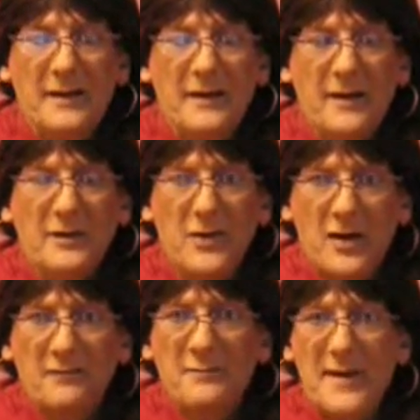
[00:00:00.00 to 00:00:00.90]
a
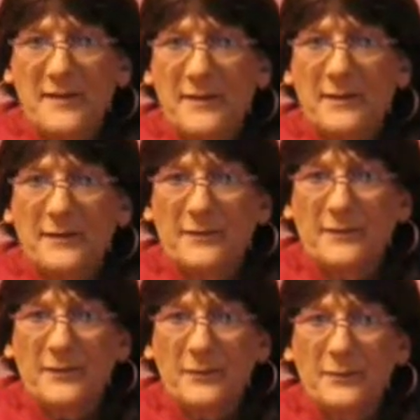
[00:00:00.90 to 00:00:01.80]
lot of maintenance
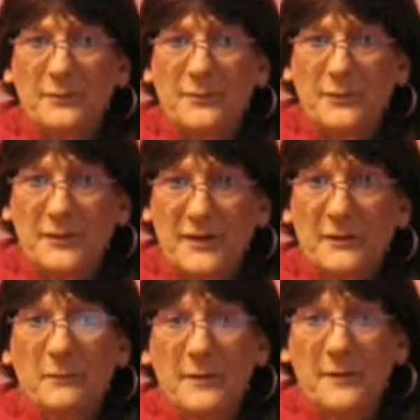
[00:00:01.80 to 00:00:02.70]
to
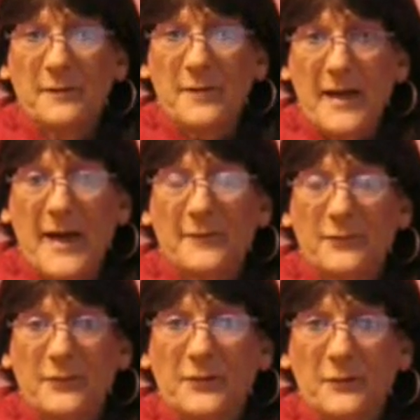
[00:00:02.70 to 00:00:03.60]
deal with the
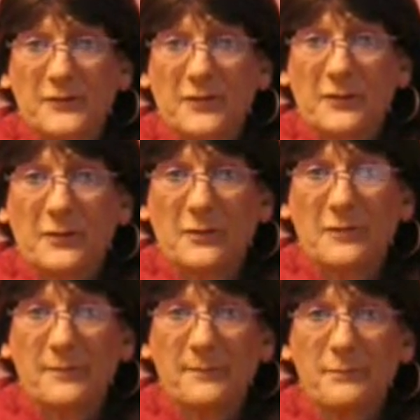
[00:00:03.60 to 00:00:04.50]
after-surgical
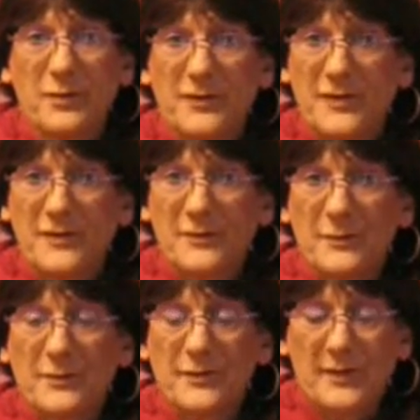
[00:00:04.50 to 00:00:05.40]

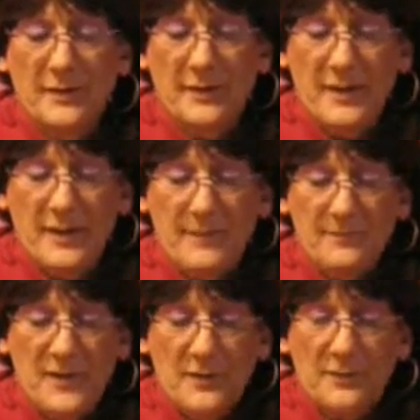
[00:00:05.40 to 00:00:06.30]
procedures.
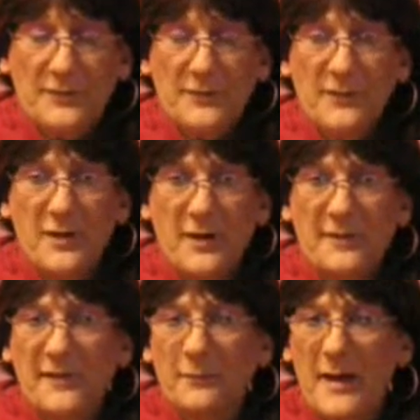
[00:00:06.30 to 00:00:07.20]
You know, there's a lot of
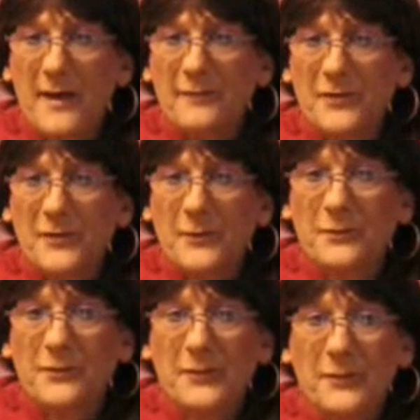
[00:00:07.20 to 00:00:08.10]
things we have to do
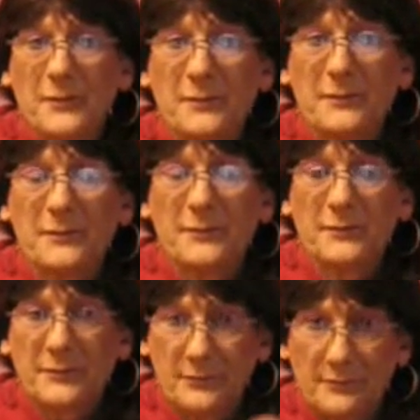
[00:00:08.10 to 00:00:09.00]
to
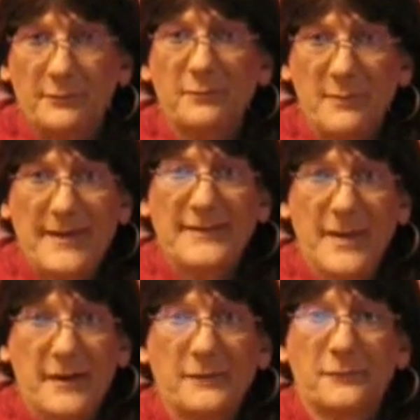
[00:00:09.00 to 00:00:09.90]

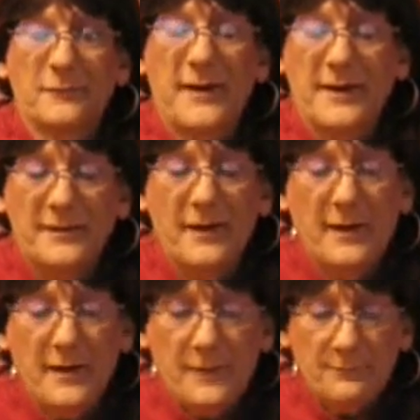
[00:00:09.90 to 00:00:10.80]
maintain, right?
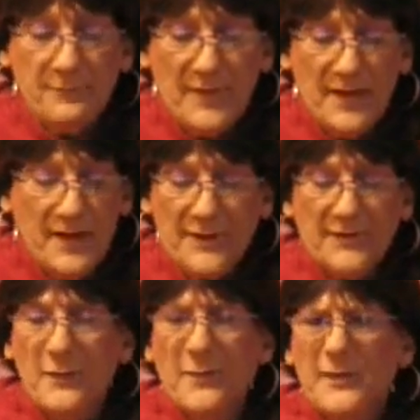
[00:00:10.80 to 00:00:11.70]
And I
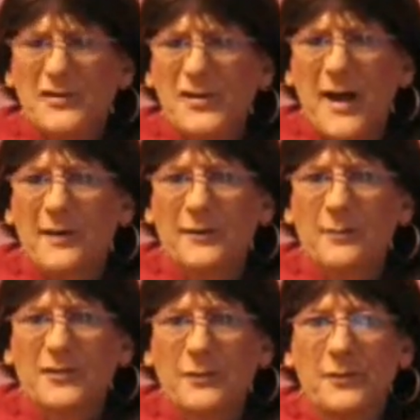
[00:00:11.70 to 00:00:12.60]
just don't think a child is
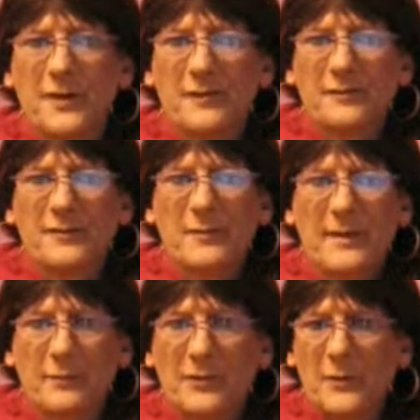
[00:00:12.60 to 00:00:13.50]
mature enough to
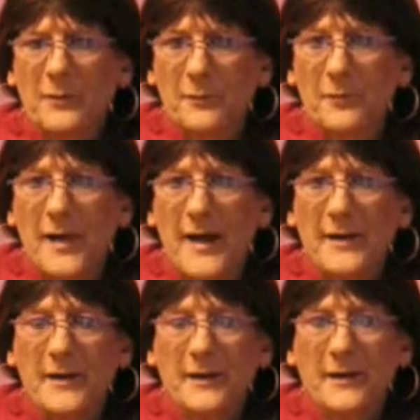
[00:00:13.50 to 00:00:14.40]
be able to go through
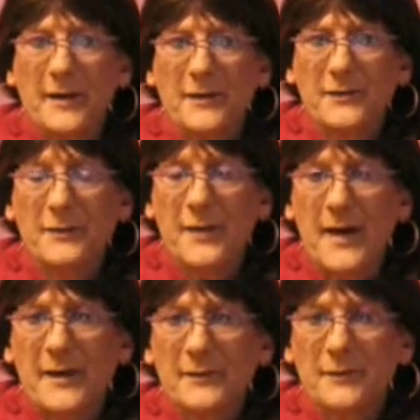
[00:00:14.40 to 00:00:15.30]
that and do
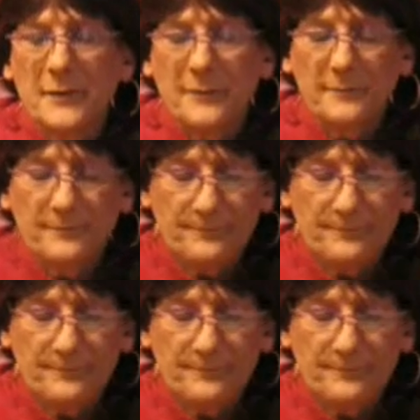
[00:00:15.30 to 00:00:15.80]
that, you know.